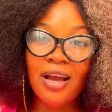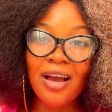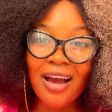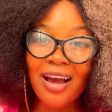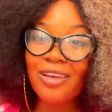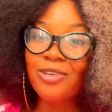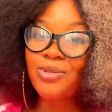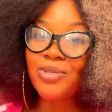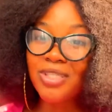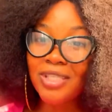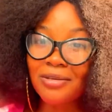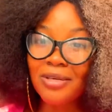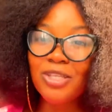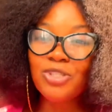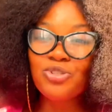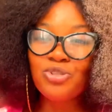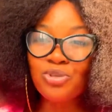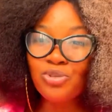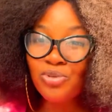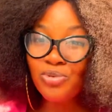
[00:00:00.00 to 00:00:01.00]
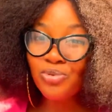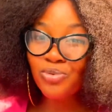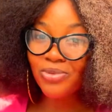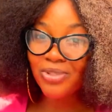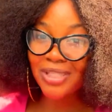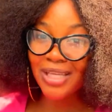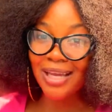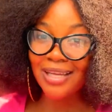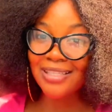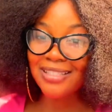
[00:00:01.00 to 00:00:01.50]
Are you kidding? Do you know
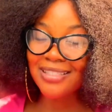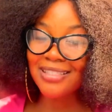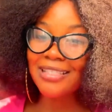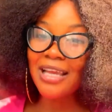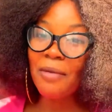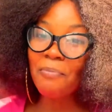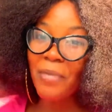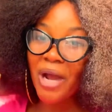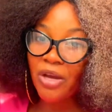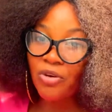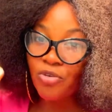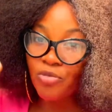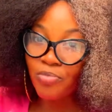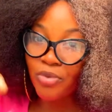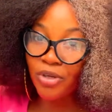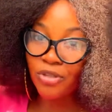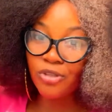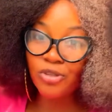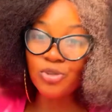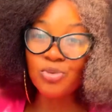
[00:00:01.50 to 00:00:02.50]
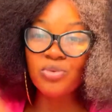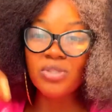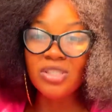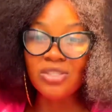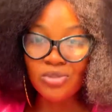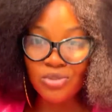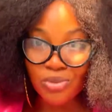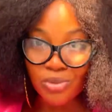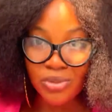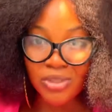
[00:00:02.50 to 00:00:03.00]
that microbiology which
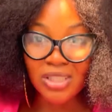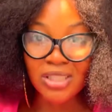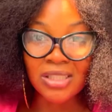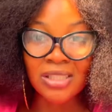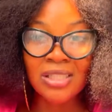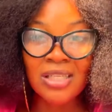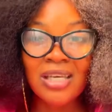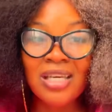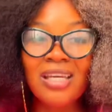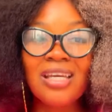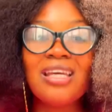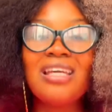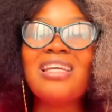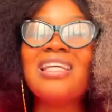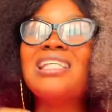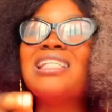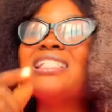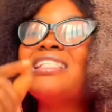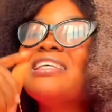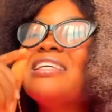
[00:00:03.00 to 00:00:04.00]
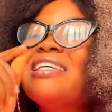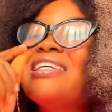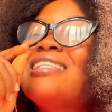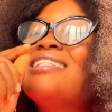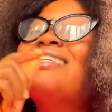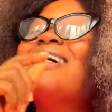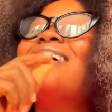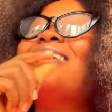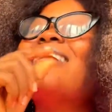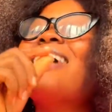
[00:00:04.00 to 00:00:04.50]
she studied
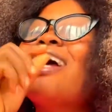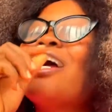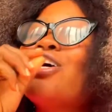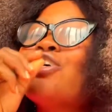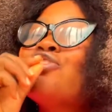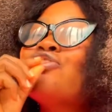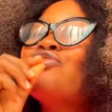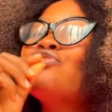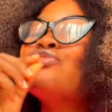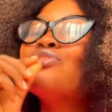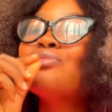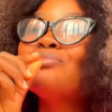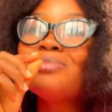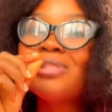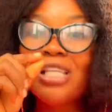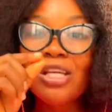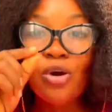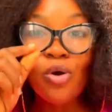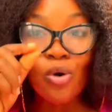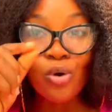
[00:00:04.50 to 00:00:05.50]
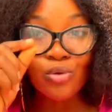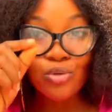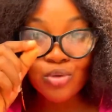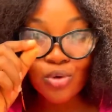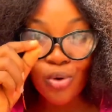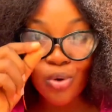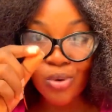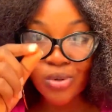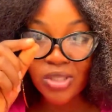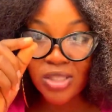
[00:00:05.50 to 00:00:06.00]
is an extremely hot
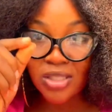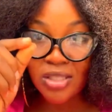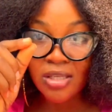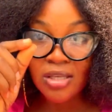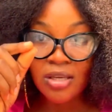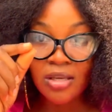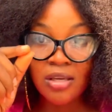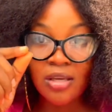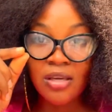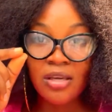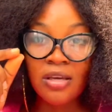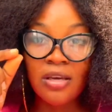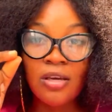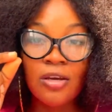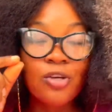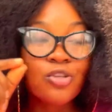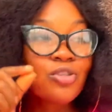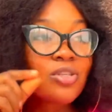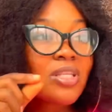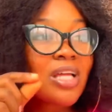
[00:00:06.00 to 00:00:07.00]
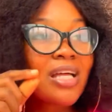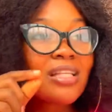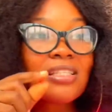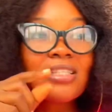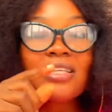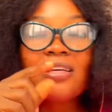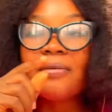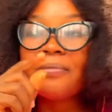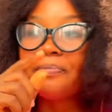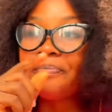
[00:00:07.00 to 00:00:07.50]
course? Just that
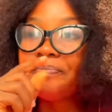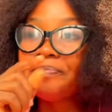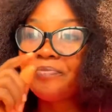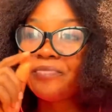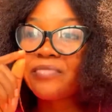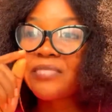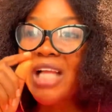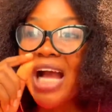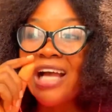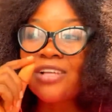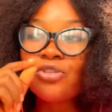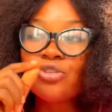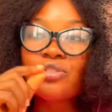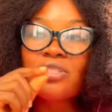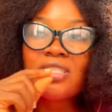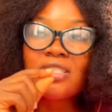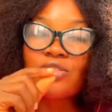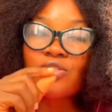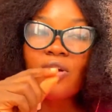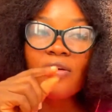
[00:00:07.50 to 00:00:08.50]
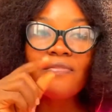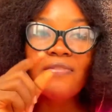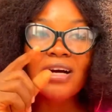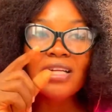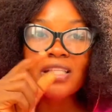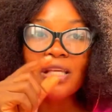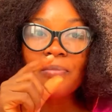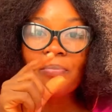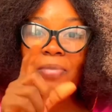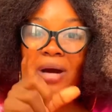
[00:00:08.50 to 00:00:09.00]
I just
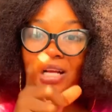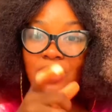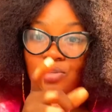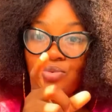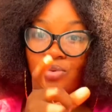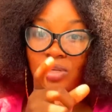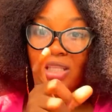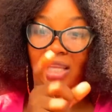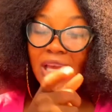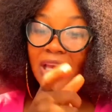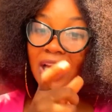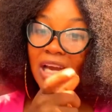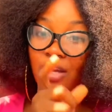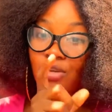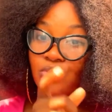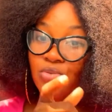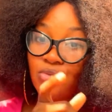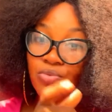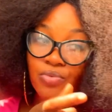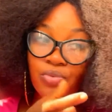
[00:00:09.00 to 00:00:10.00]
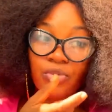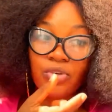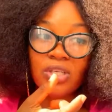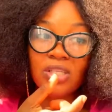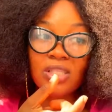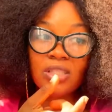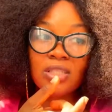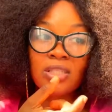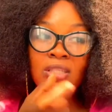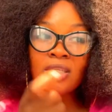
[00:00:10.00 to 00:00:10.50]
discovered a pathway that you can use for
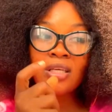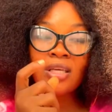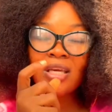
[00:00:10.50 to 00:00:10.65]
it.